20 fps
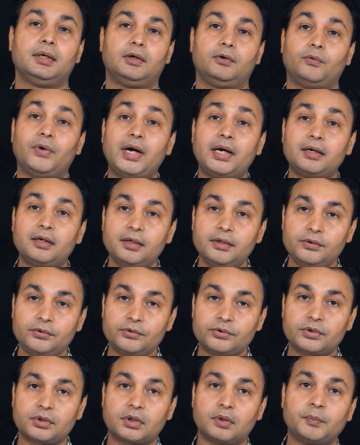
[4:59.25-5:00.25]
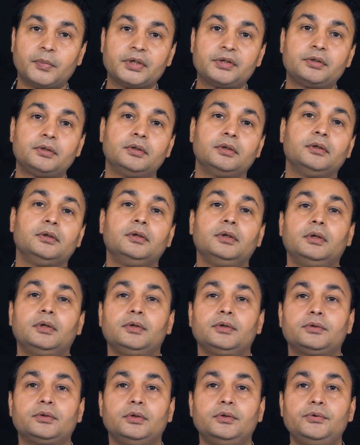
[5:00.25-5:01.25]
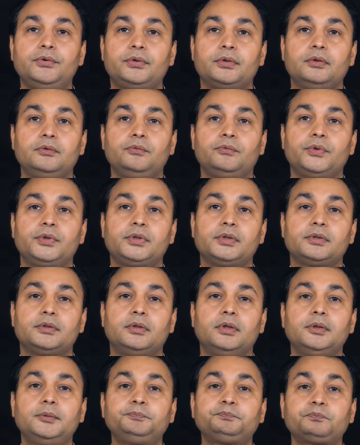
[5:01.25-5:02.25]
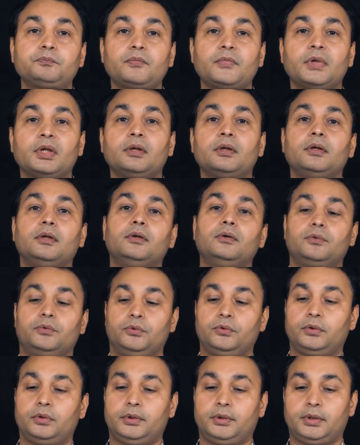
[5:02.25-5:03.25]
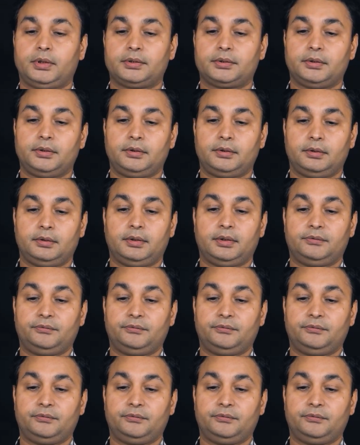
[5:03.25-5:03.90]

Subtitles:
widely used commercial solution, which is the Google Translator that